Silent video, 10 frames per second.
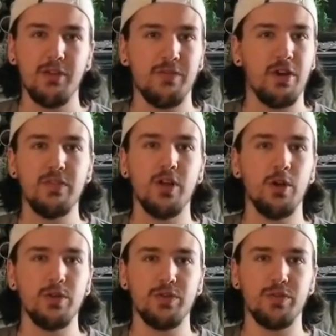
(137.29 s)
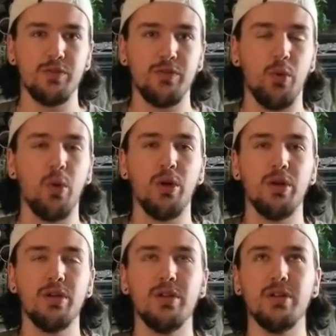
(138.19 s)
$5 for 4
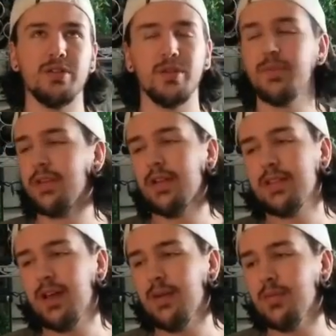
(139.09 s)
or something like that.